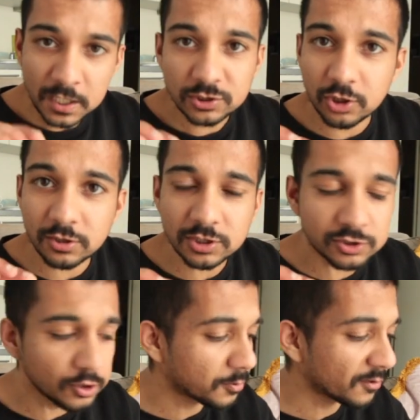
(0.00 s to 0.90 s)
Salted
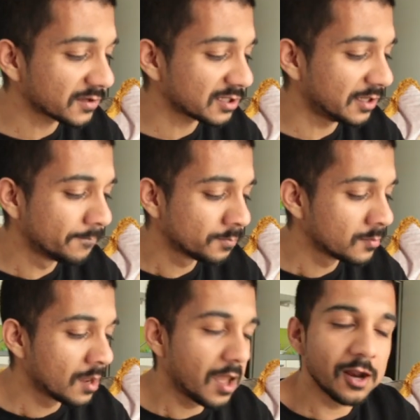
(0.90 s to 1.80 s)
so perfectly.
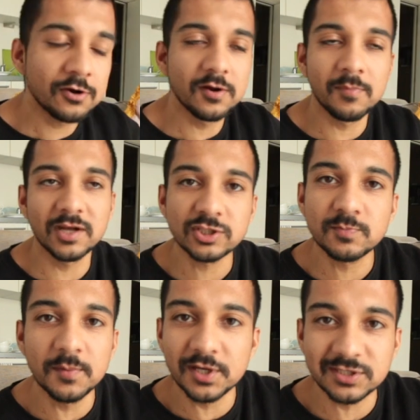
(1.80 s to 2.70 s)
I don't know, it might just
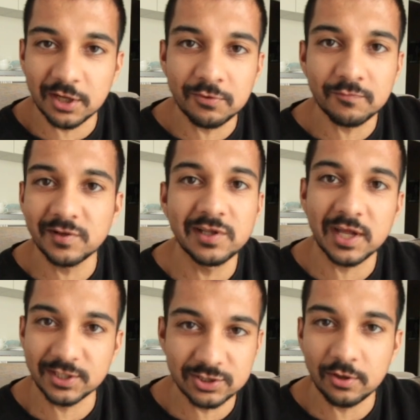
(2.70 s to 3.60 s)
be because I don't really
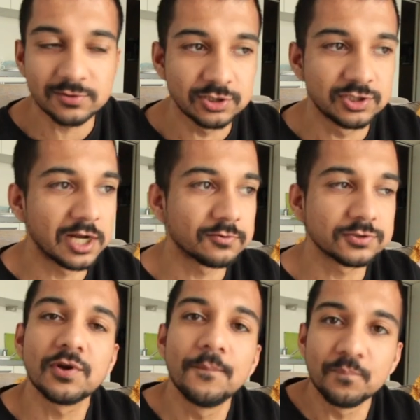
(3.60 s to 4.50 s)
like salt in general,
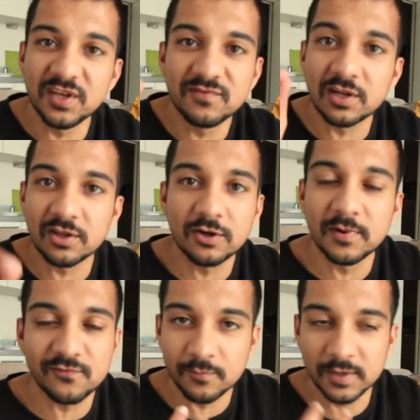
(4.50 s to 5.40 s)
so even a little
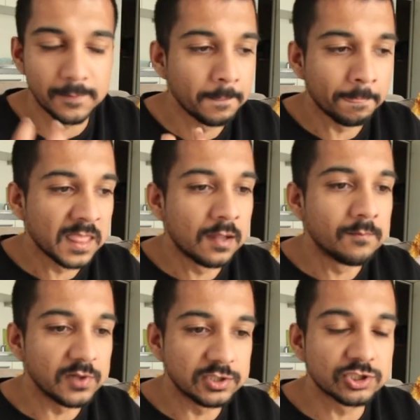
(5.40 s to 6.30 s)
bit for me
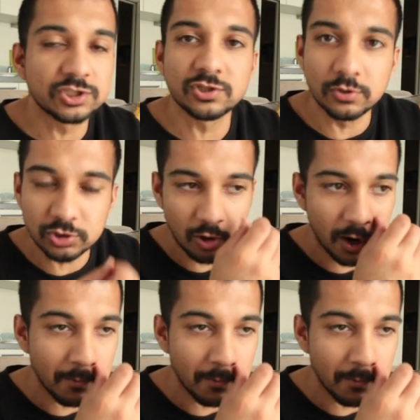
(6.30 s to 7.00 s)
is just so strong.